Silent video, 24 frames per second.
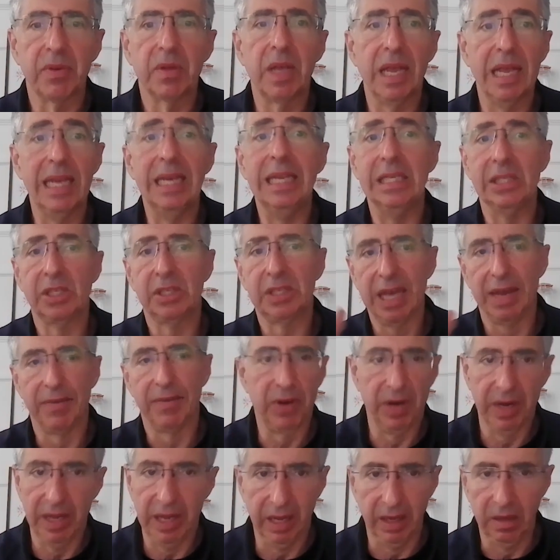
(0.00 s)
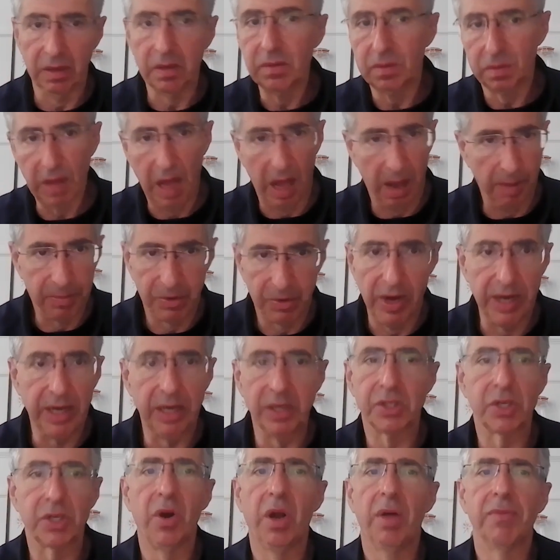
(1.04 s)
It is definitely upgrading
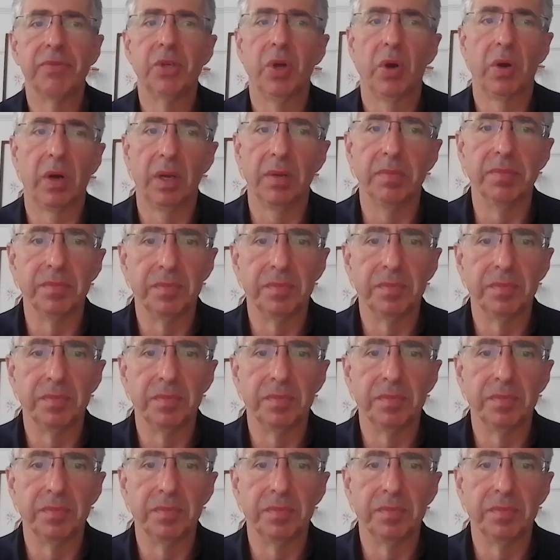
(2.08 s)
to craft chocolate.